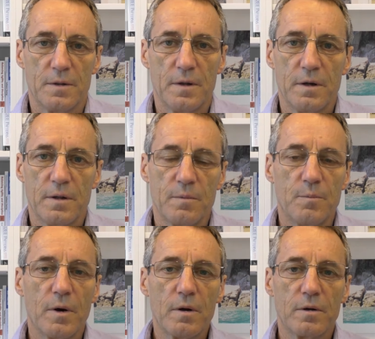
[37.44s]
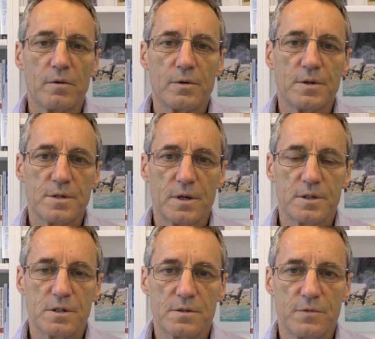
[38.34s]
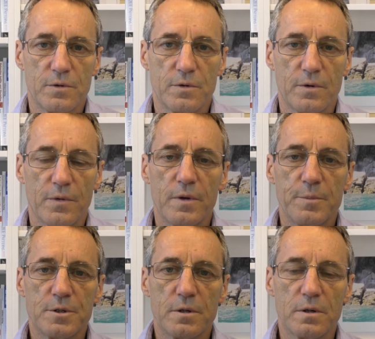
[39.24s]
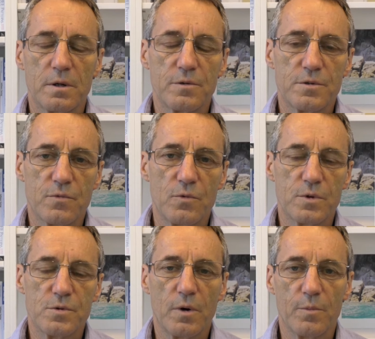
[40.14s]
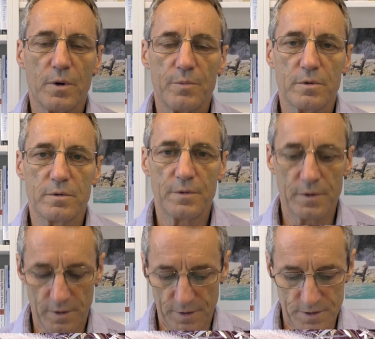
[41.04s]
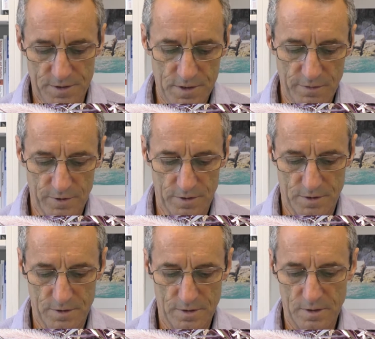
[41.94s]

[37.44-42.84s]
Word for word: Now, modelling organisations for their maturity was, was quite popular in the 1970s.